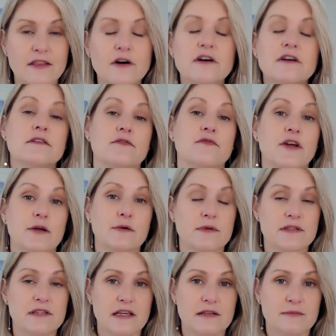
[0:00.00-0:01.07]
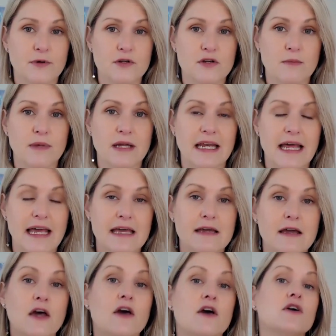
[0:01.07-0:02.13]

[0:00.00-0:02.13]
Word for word: those frequencies predominantly,